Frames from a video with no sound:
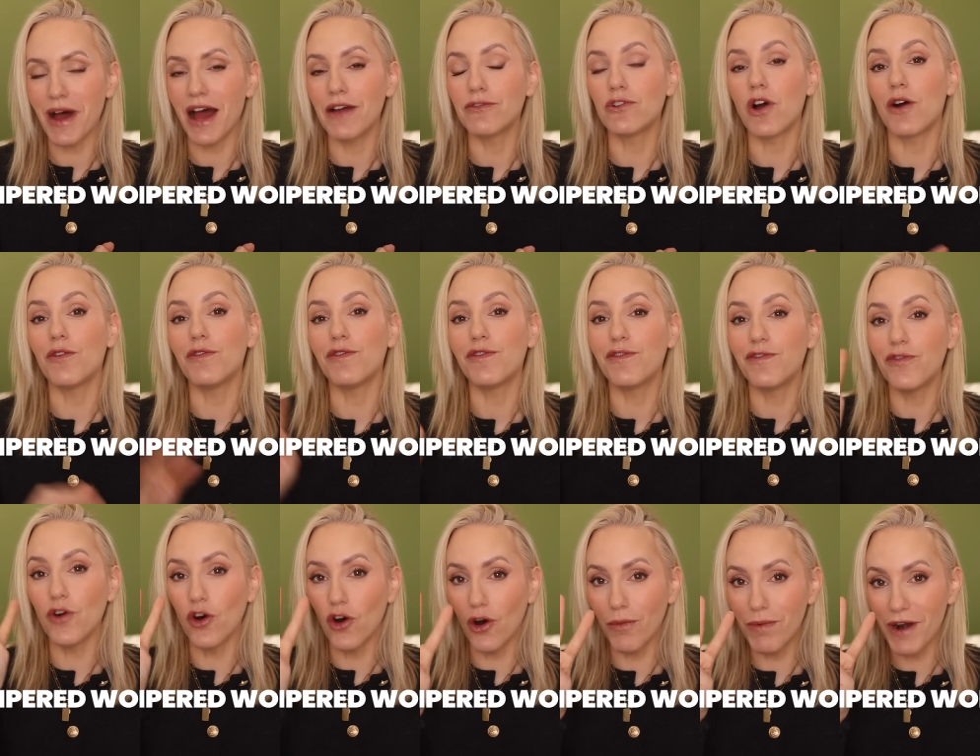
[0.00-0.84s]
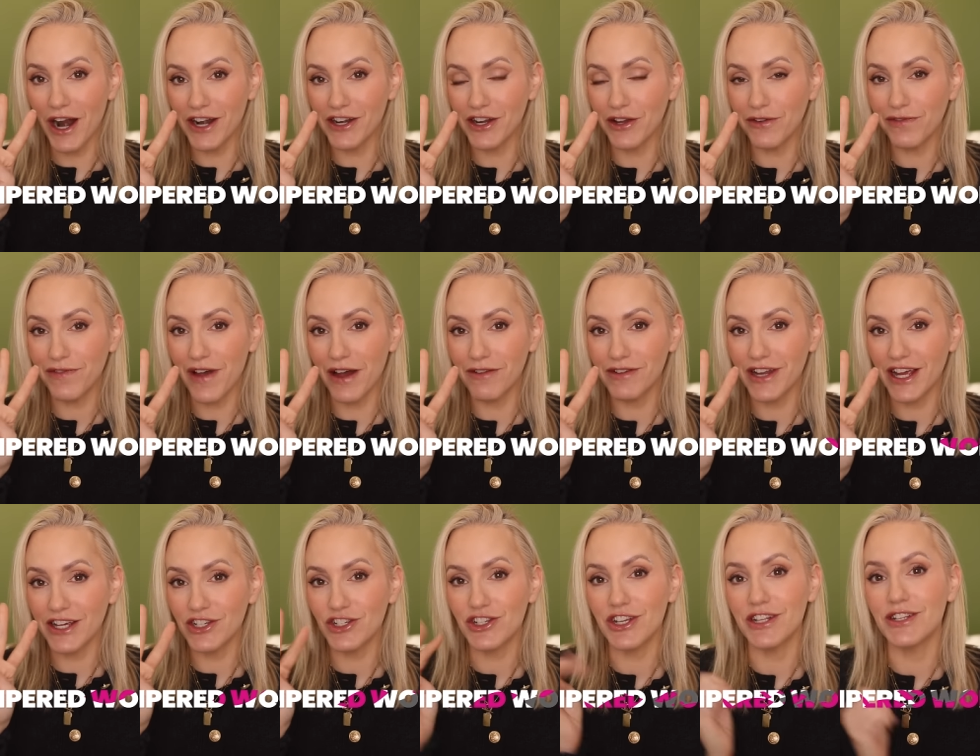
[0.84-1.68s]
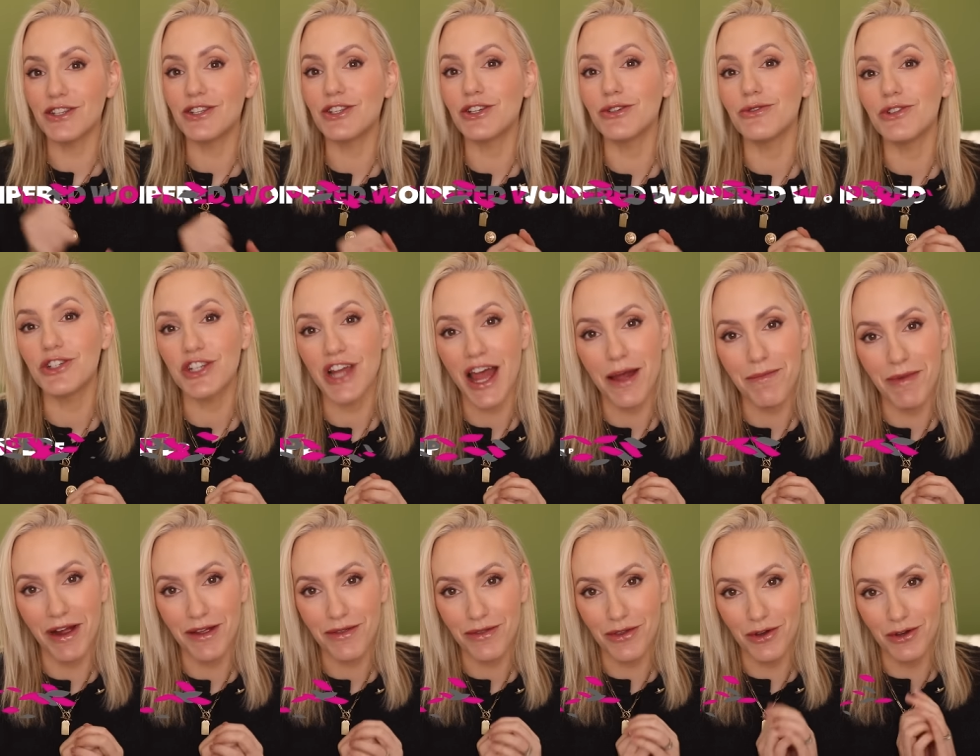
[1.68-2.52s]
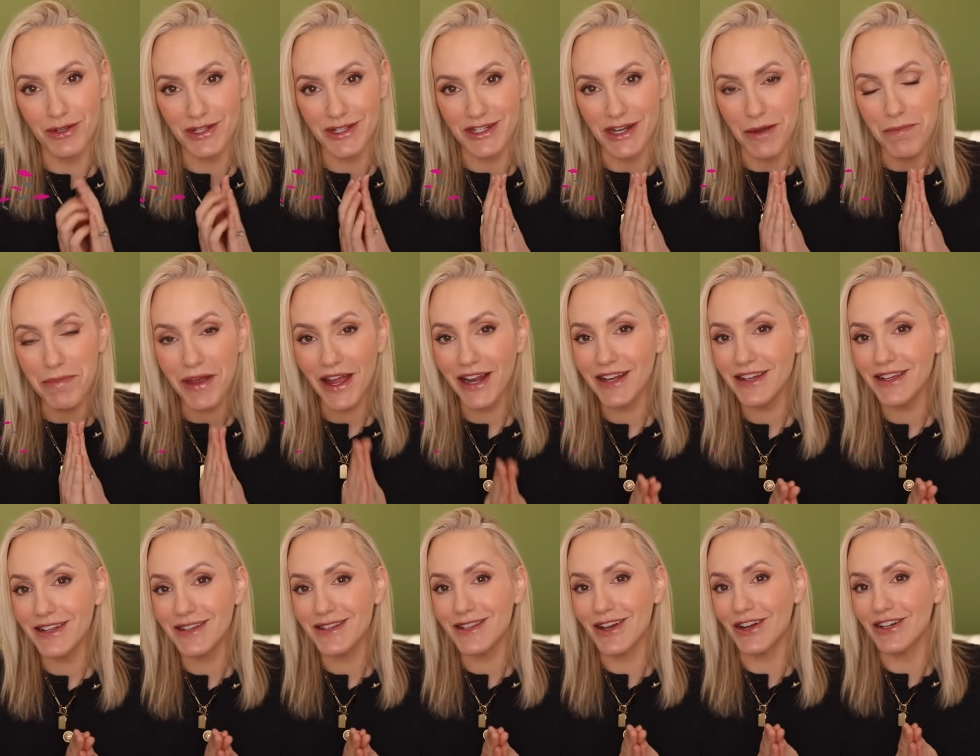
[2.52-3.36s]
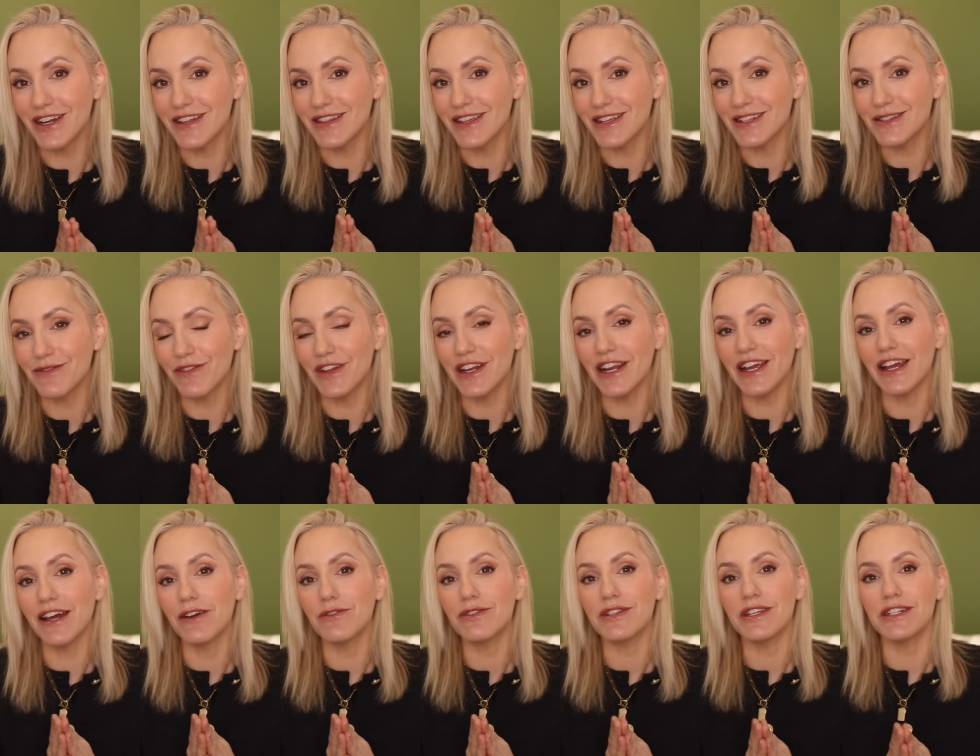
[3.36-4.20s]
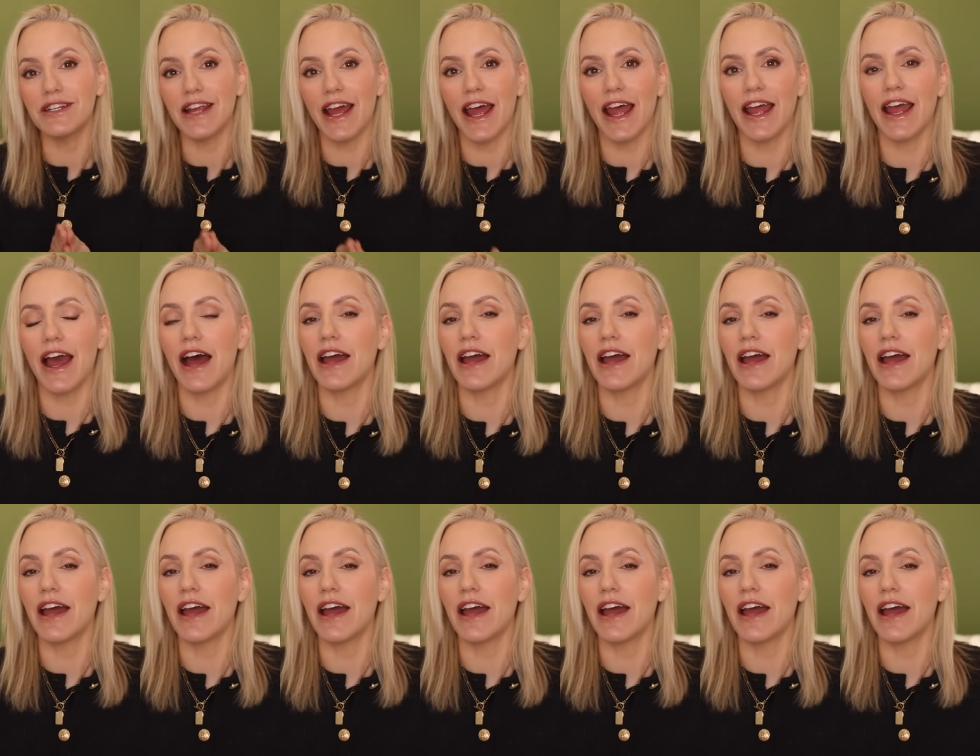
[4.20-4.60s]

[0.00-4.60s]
I've got four brand new foundations to share my thoughts and opinions on in this video today.